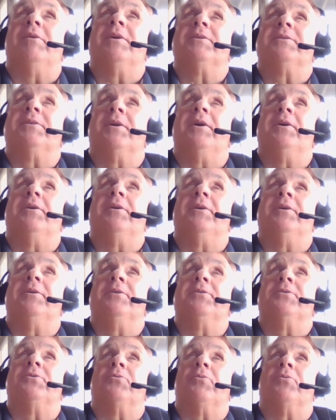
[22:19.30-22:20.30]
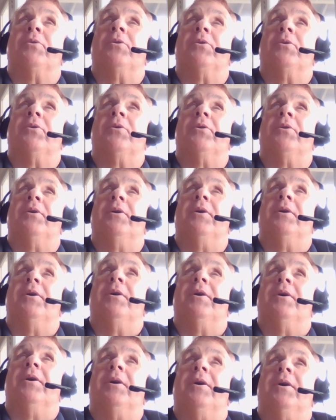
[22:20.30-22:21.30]
anxiety disorder
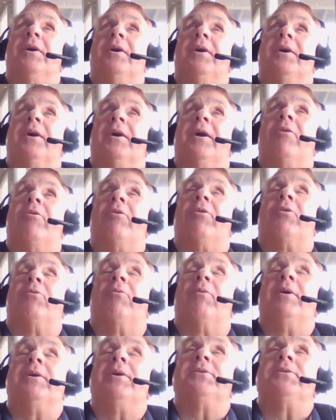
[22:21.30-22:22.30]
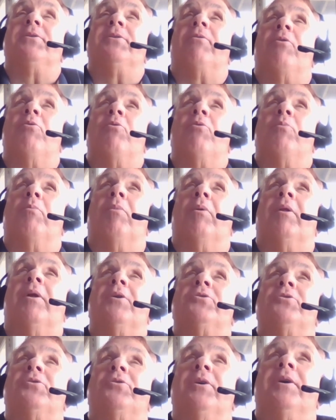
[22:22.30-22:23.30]
characterize their own
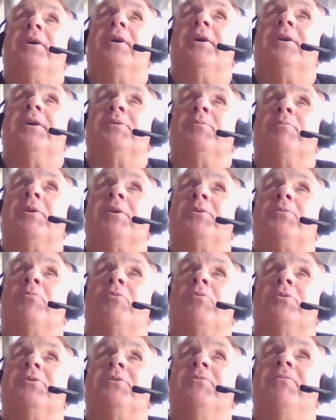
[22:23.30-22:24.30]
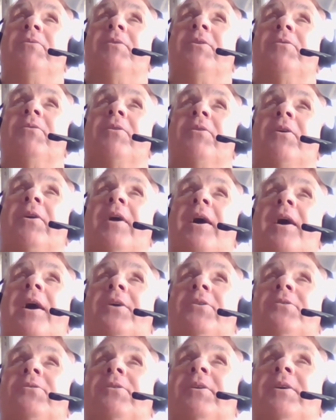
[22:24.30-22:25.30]
blushing as much more severe than it
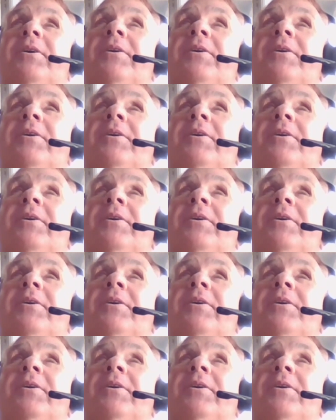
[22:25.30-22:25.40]
actually